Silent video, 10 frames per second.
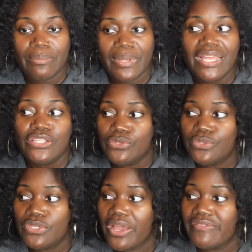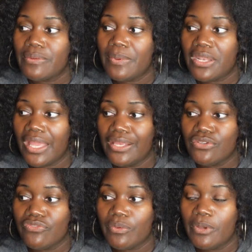but I do still have some
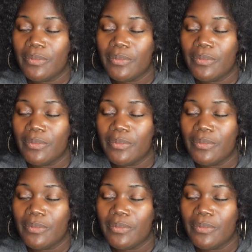medication from him.